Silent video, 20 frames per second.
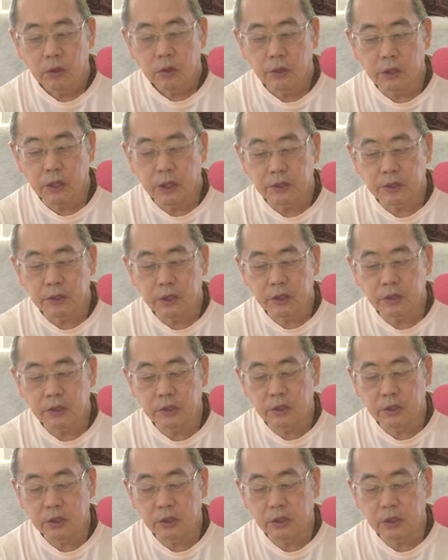Nanyat
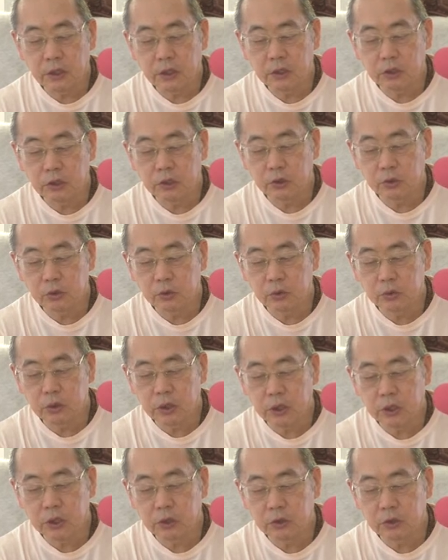Yata
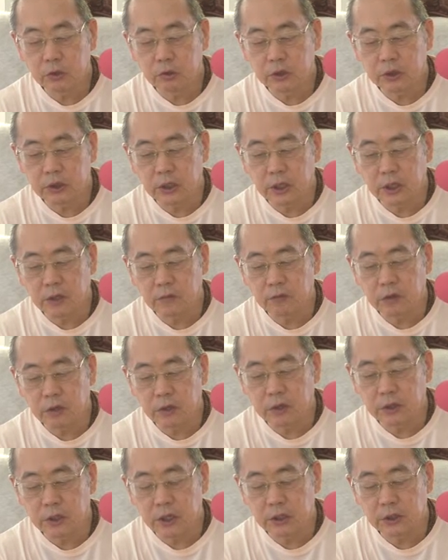Stula
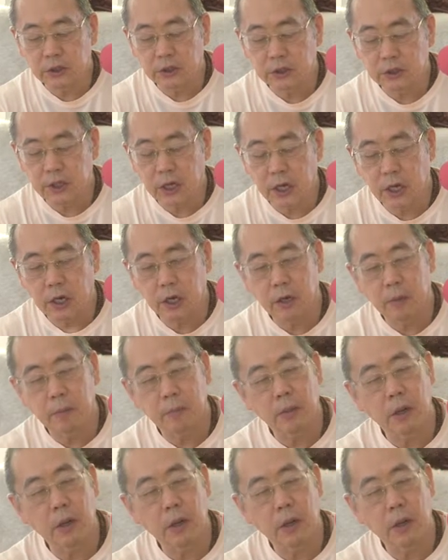Tushava Gatinam.